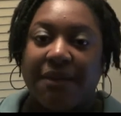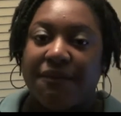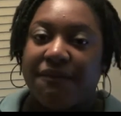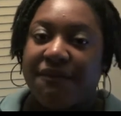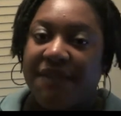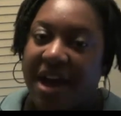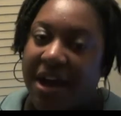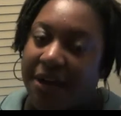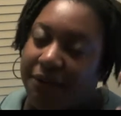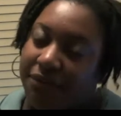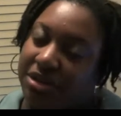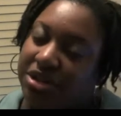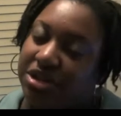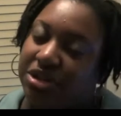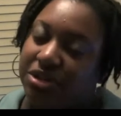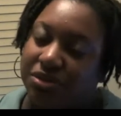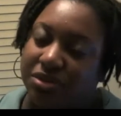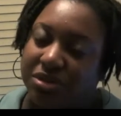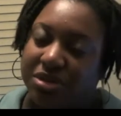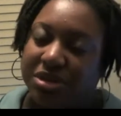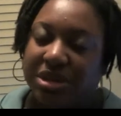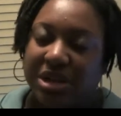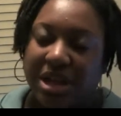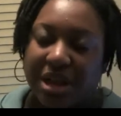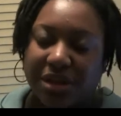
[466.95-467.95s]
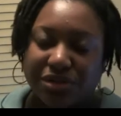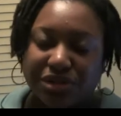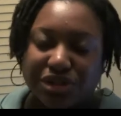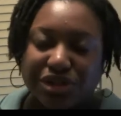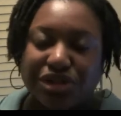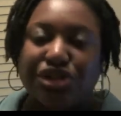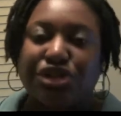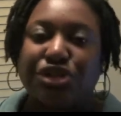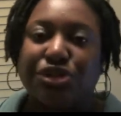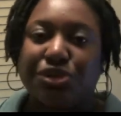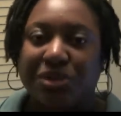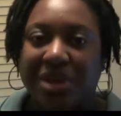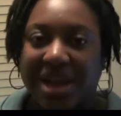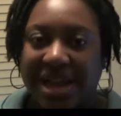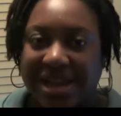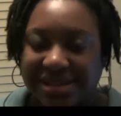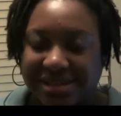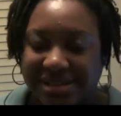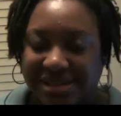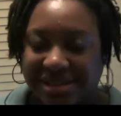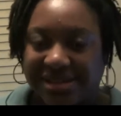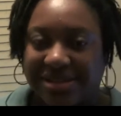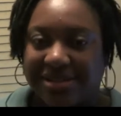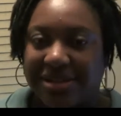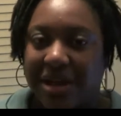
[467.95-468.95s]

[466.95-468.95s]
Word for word: I'm 5'2", down to 219,